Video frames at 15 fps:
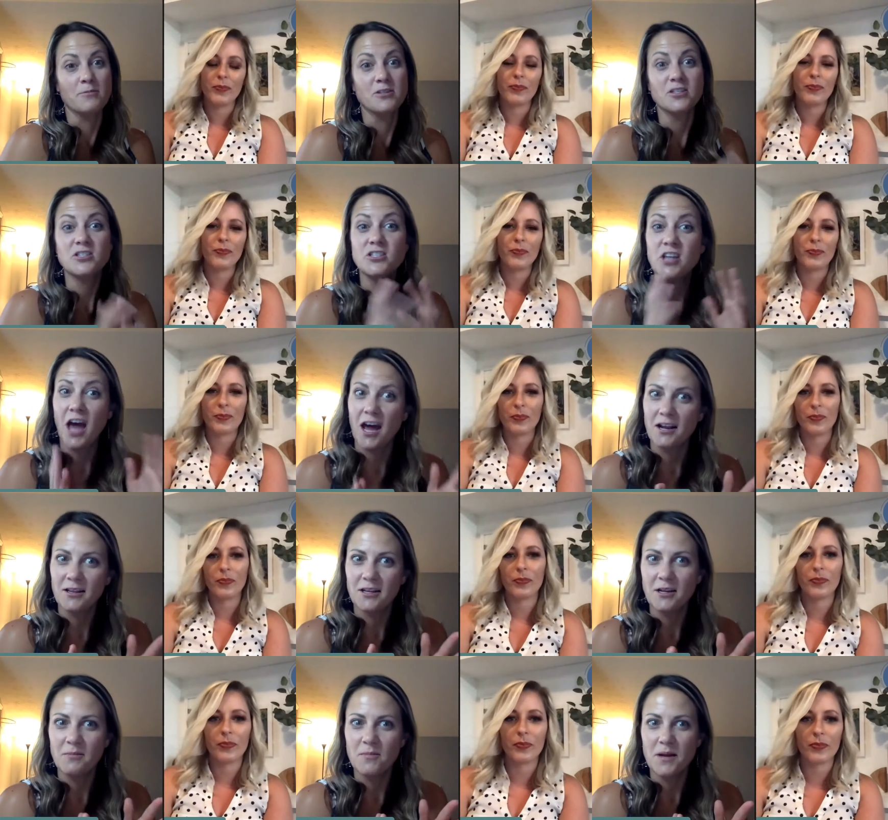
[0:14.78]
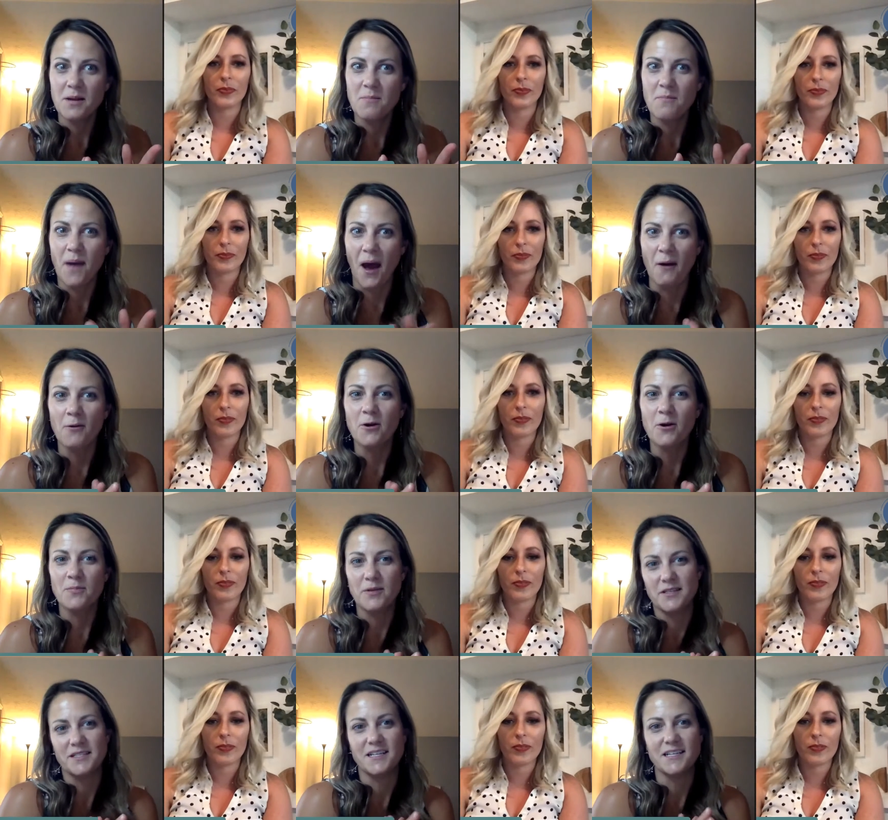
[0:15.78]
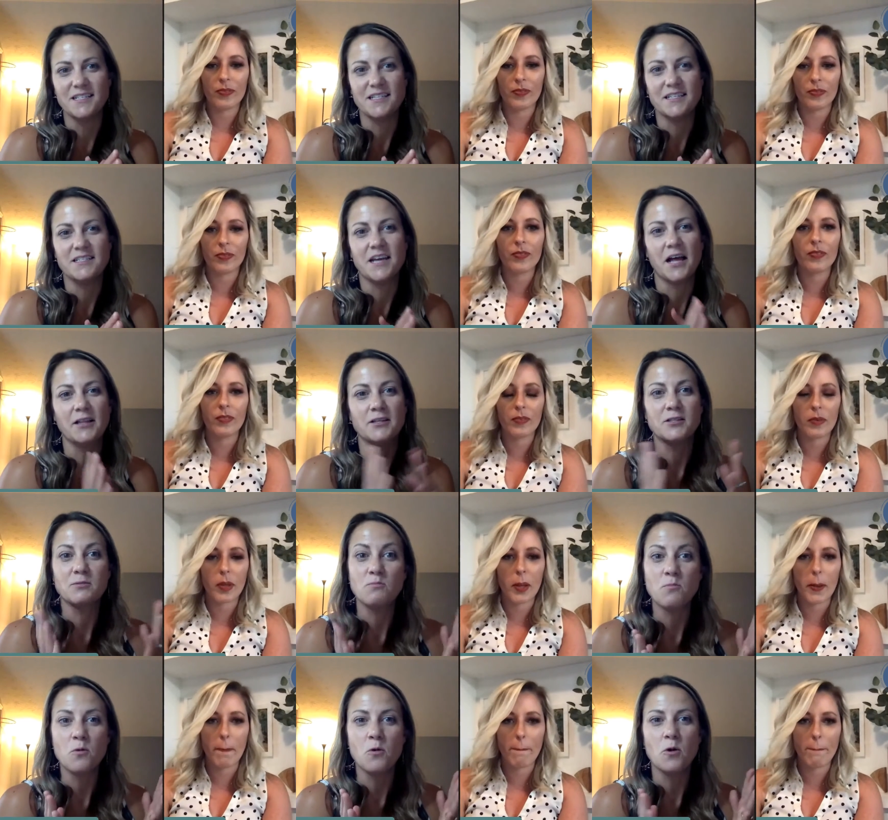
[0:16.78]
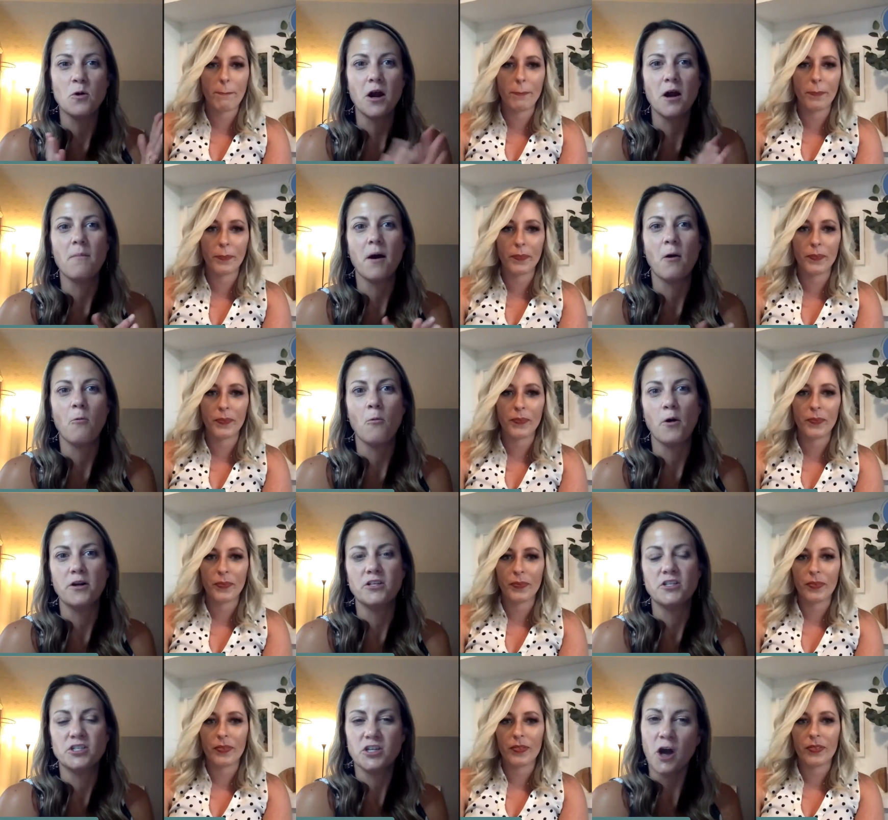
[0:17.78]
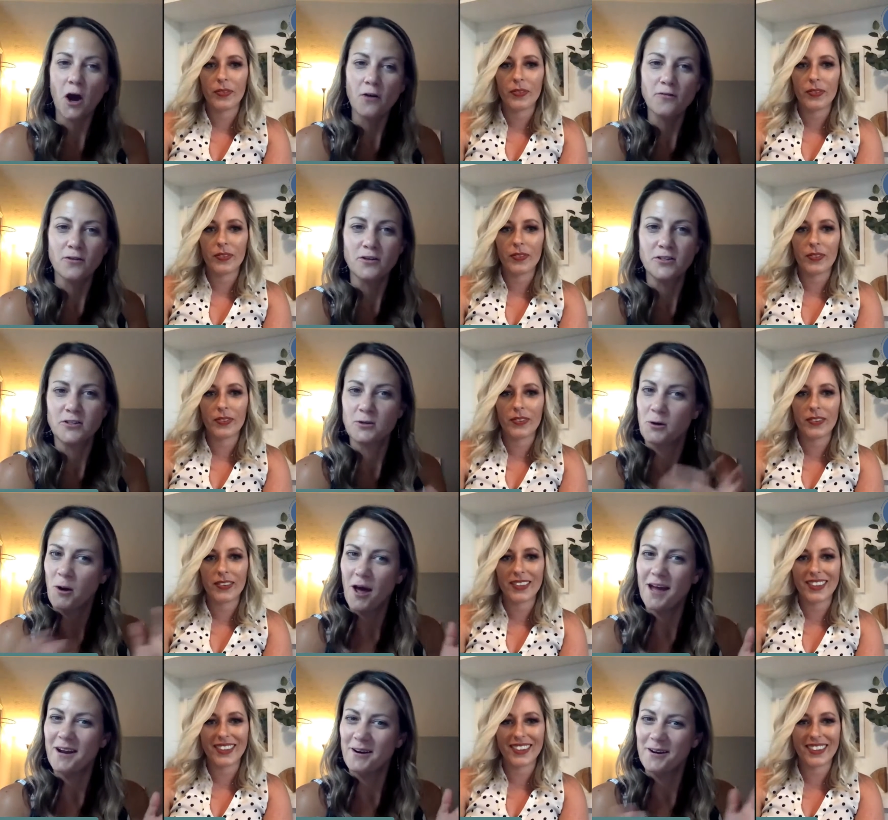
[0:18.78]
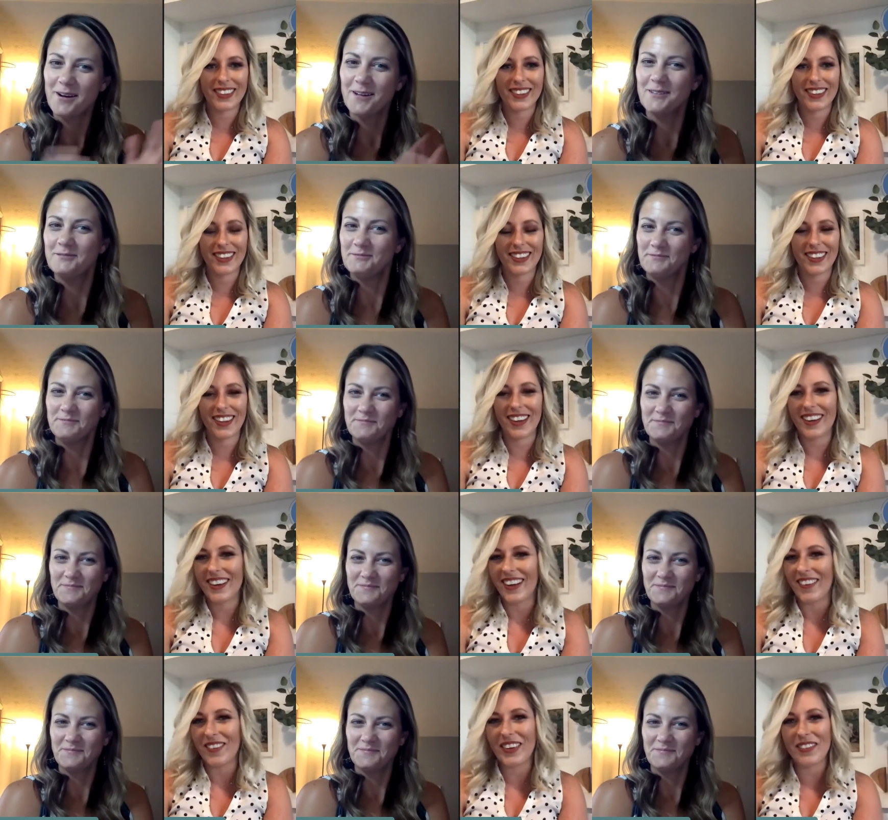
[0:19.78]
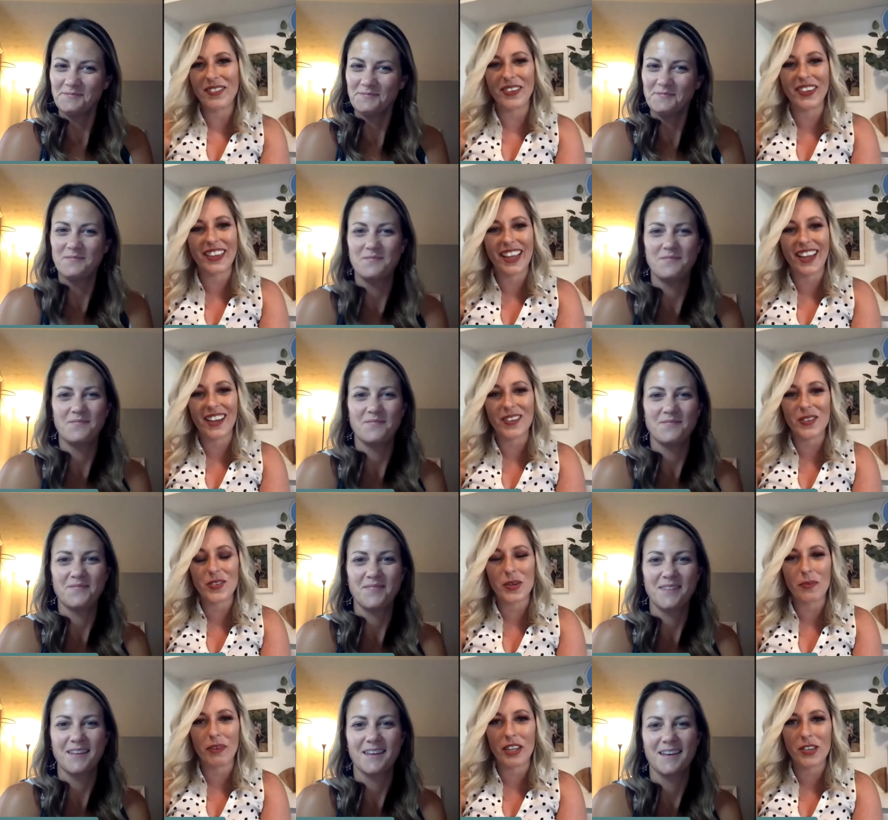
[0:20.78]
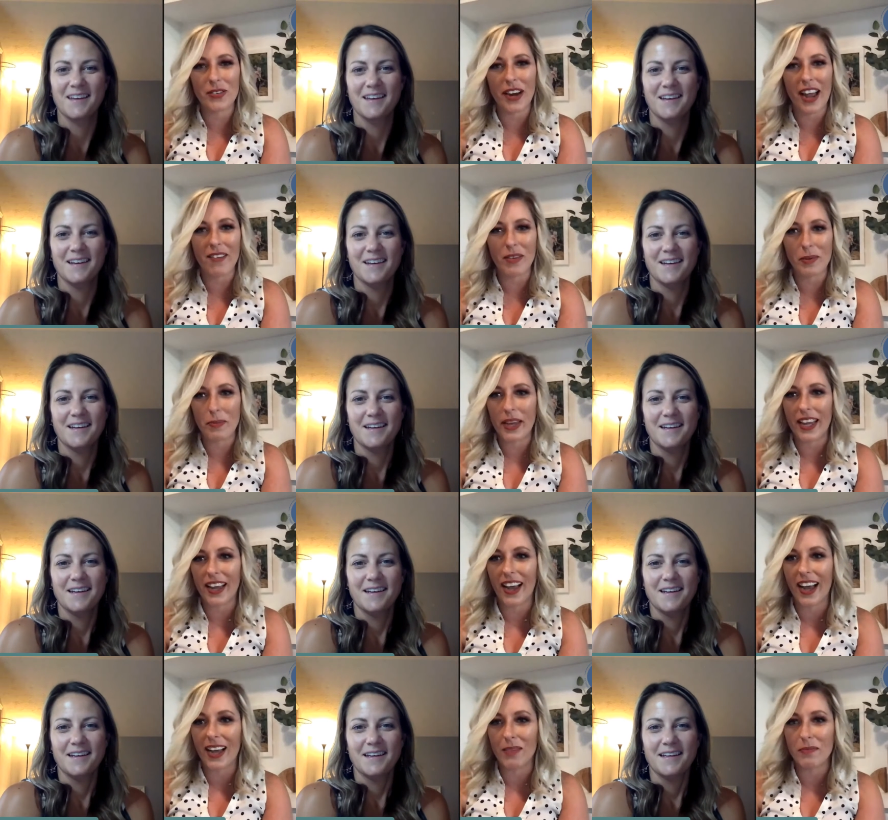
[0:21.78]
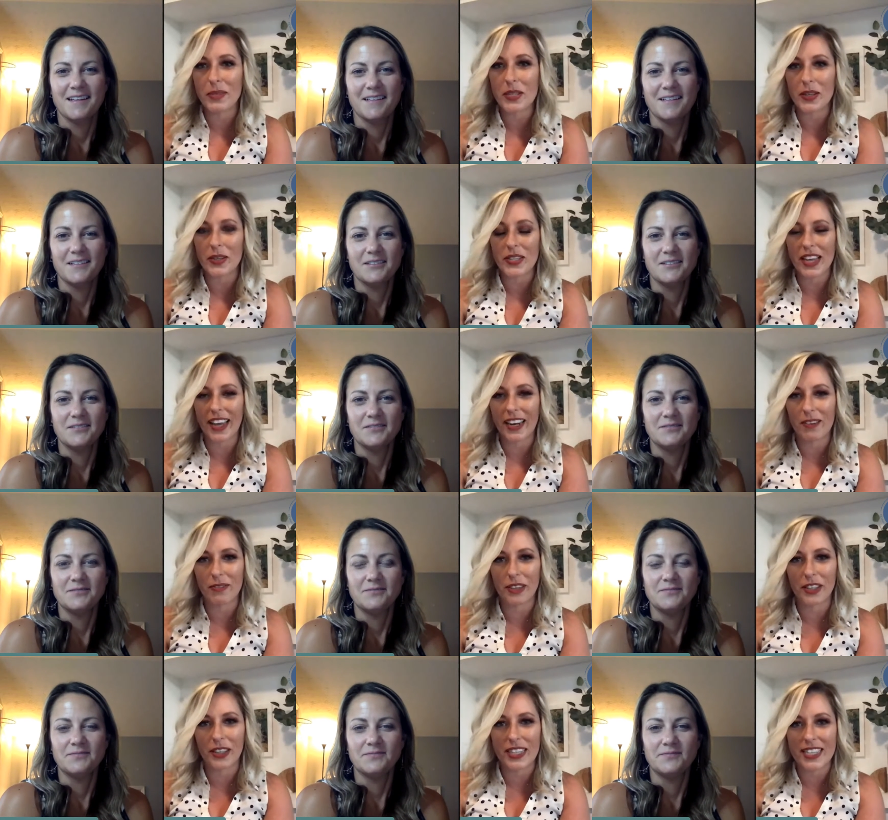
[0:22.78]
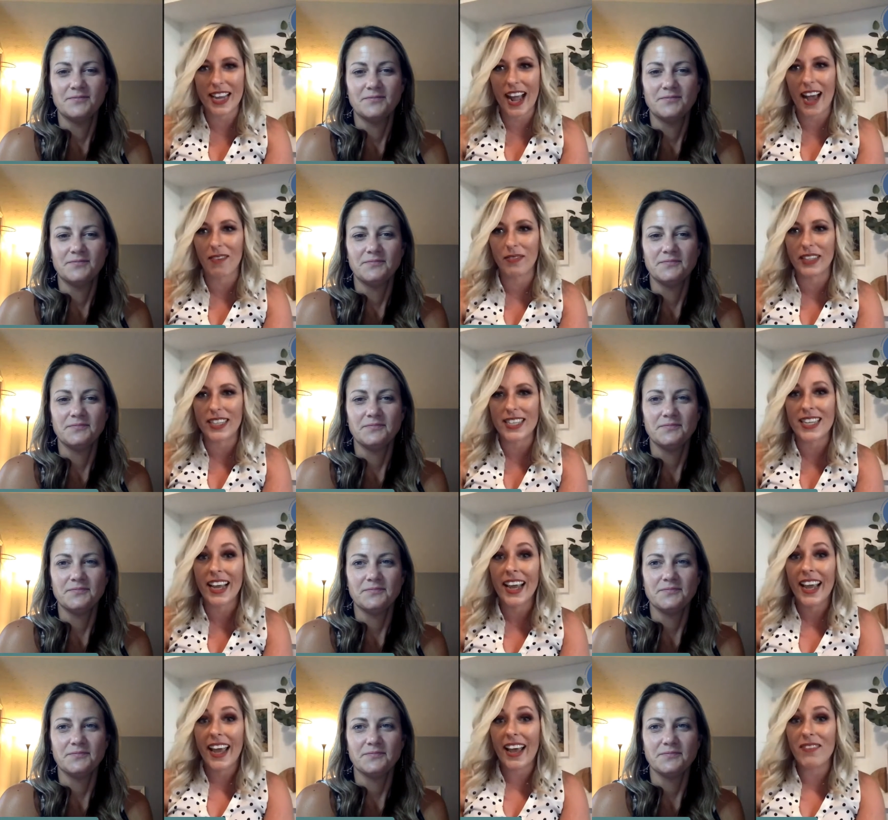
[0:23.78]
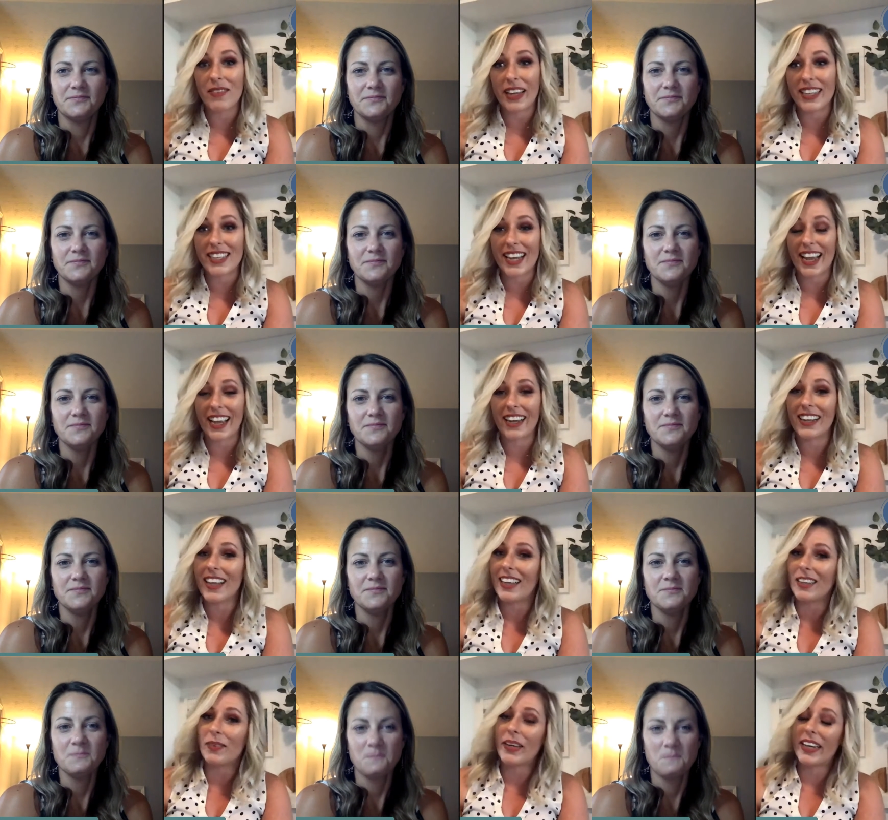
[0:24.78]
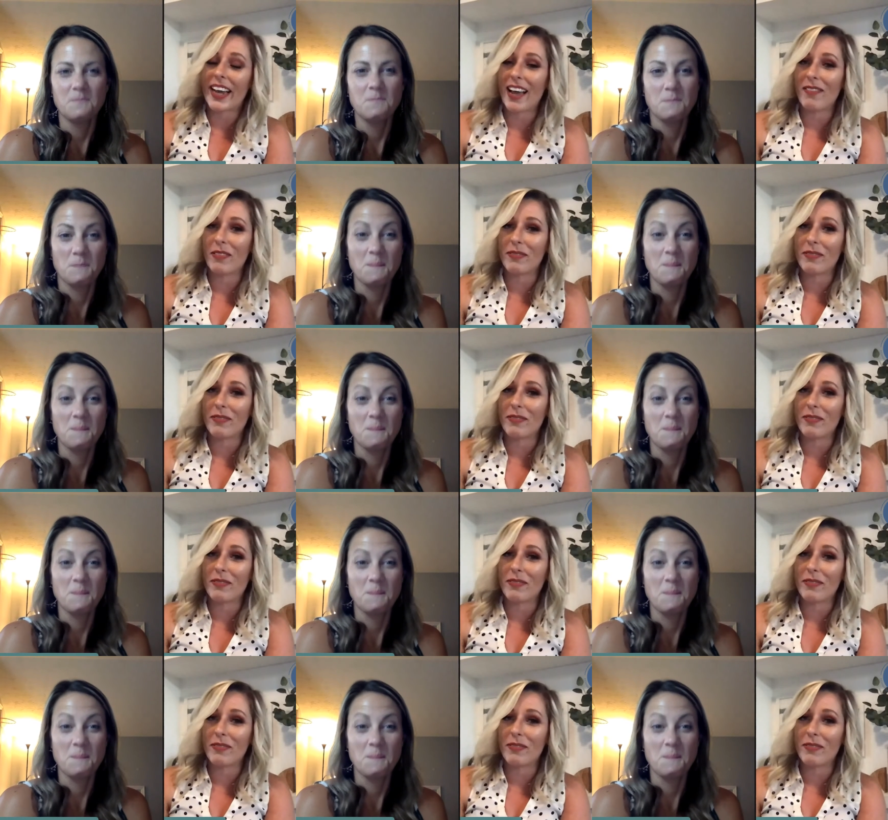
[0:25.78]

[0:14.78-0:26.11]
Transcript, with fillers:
Speaker 1: just chat a little bit about her business and tell us more about what she offers. So go ahead, Erica.
Speaker 2: Wonderful. Thank you so much for having me. I'm so excited for you guys to have this event and glad that we can have it